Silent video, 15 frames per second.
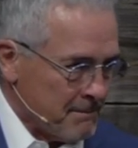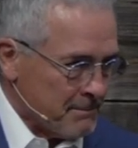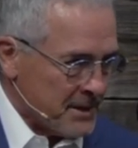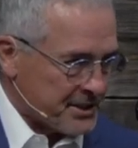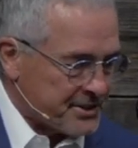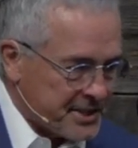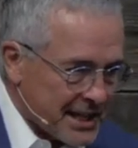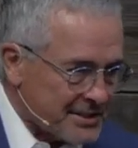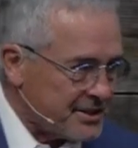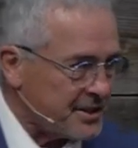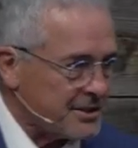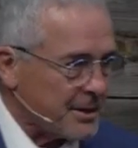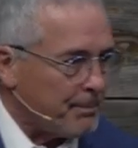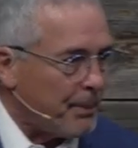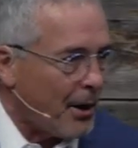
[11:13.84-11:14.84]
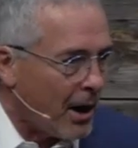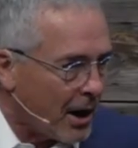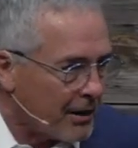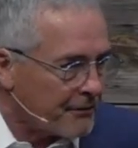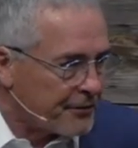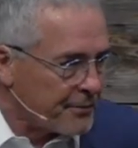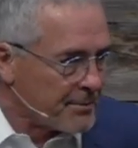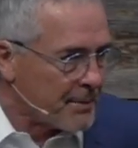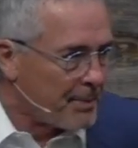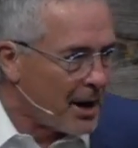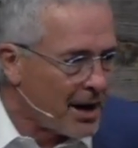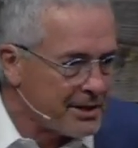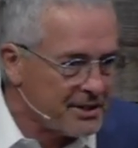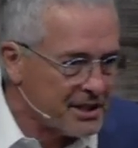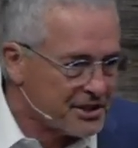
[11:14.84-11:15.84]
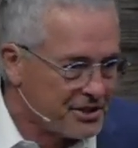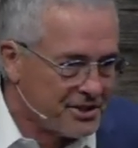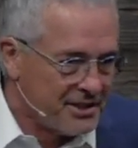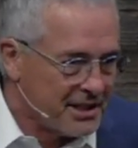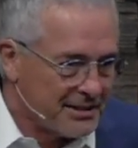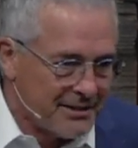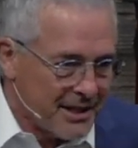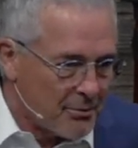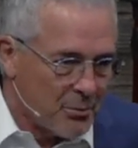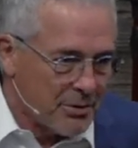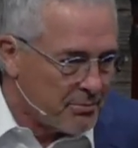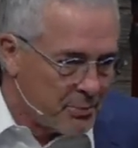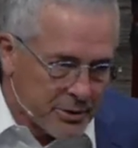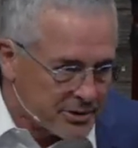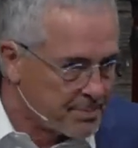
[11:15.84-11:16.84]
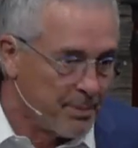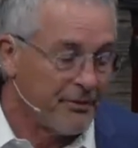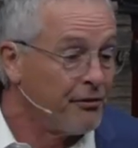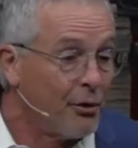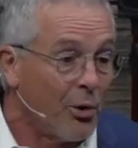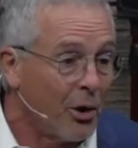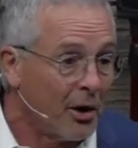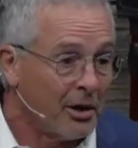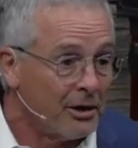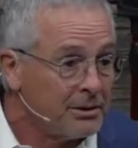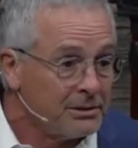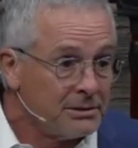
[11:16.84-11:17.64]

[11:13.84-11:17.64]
that sets us apart from the bondage that was before.